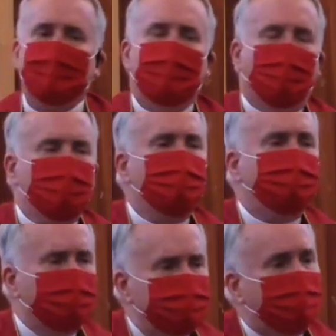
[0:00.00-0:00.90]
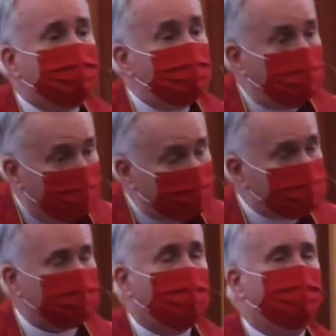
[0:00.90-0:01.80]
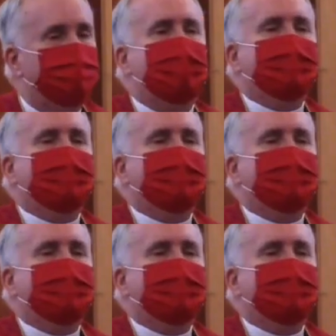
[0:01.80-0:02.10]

where you've defined yourself